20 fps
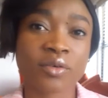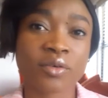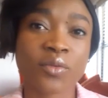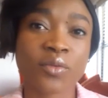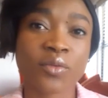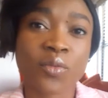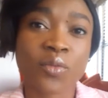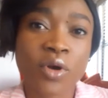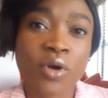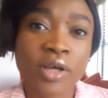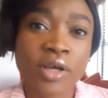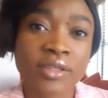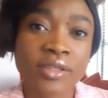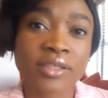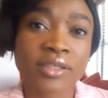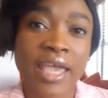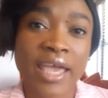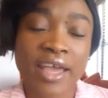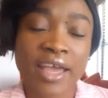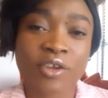what
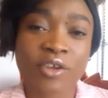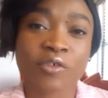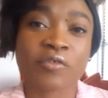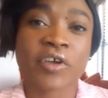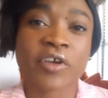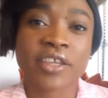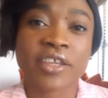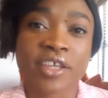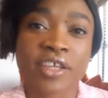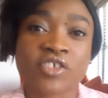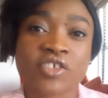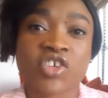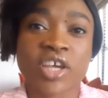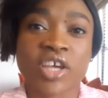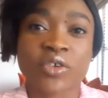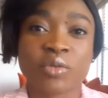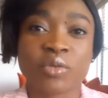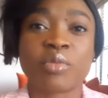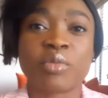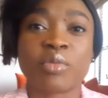kind of energy are
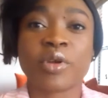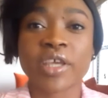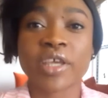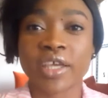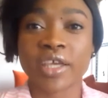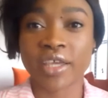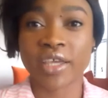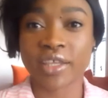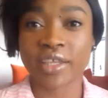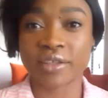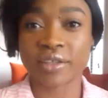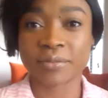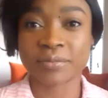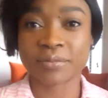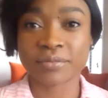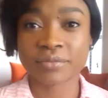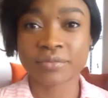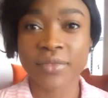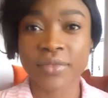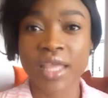you bringing in?
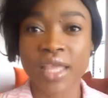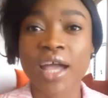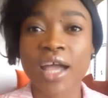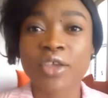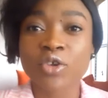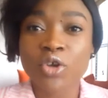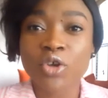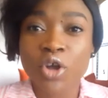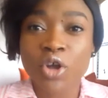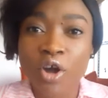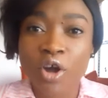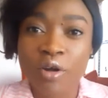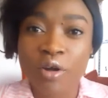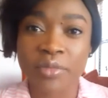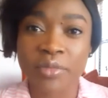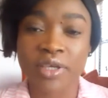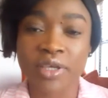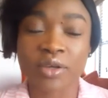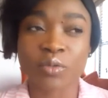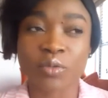Are you
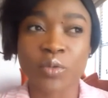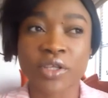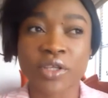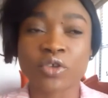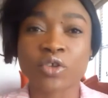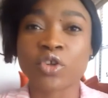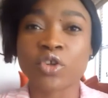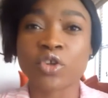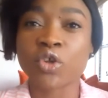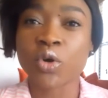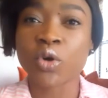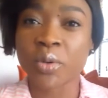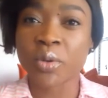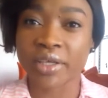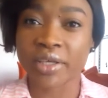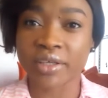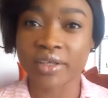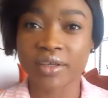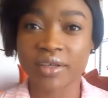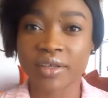coming with the
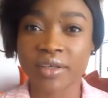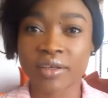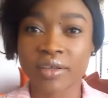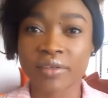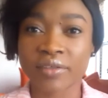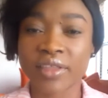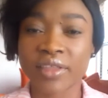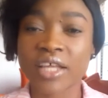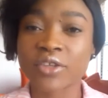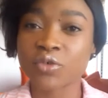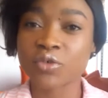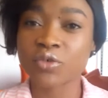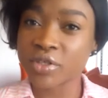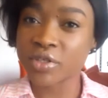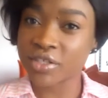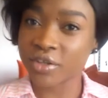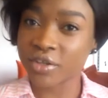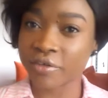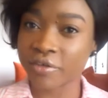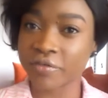knowing that you
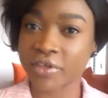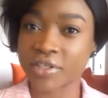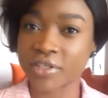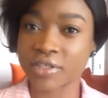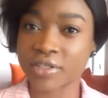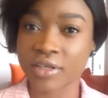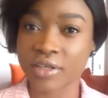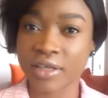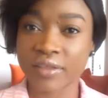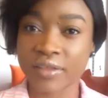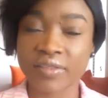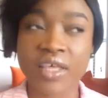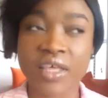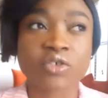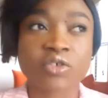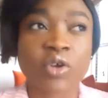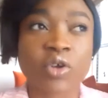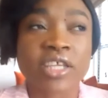deserve it, that you're